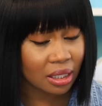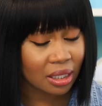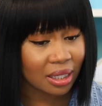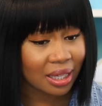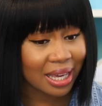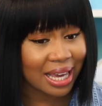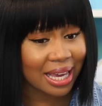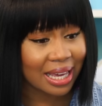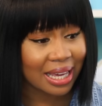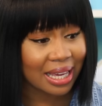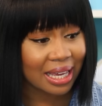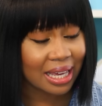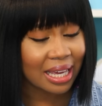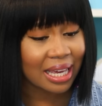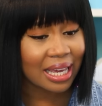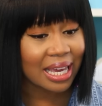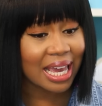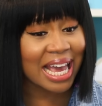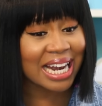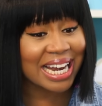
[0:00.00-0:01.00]
Lein Mei.
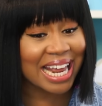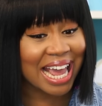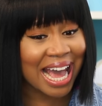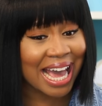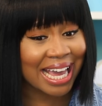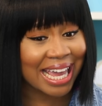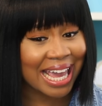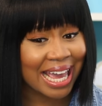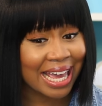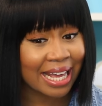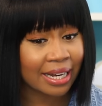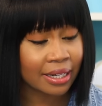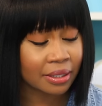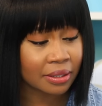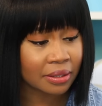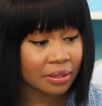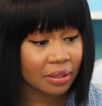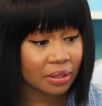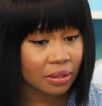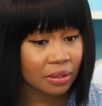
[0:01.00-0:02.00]
L E I
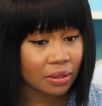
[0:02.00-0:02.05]
N.